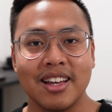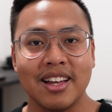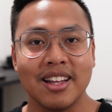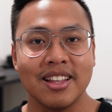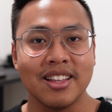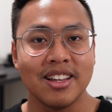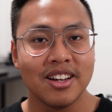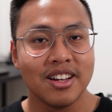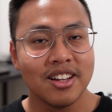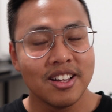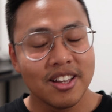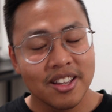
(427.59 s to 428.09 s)

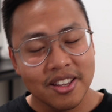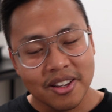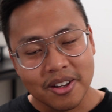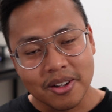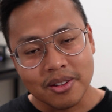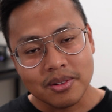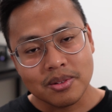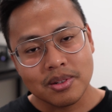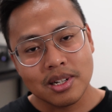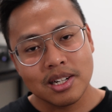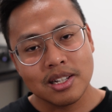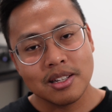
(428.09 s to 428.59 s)
And
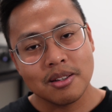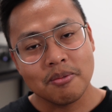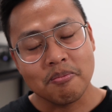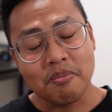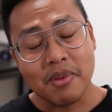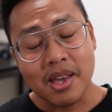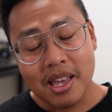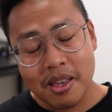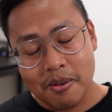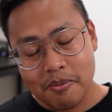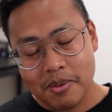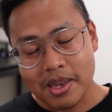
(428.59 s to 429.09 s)
you know what,
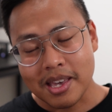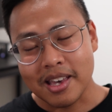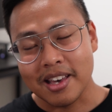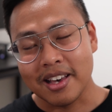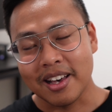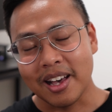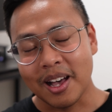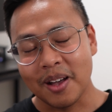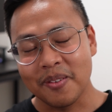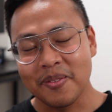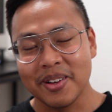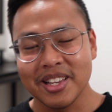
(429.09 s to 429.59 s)
maybe
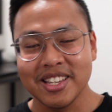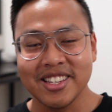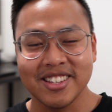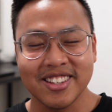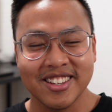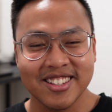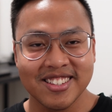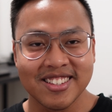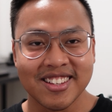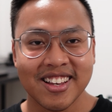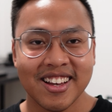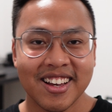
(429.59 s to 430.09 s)
I might
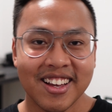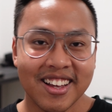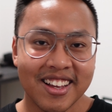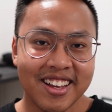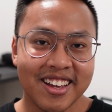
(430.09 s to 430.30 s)
just